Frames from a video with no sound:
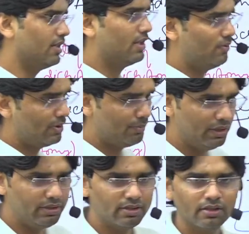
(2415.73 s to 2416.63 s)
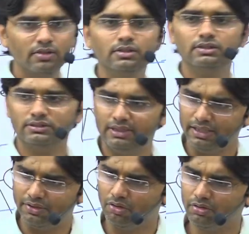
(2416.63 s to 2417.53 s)
government, they
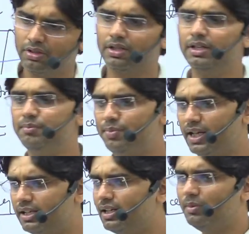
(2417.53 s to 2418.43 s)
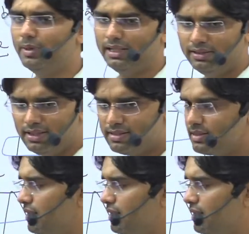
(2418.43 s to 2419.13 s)
got impacted by this,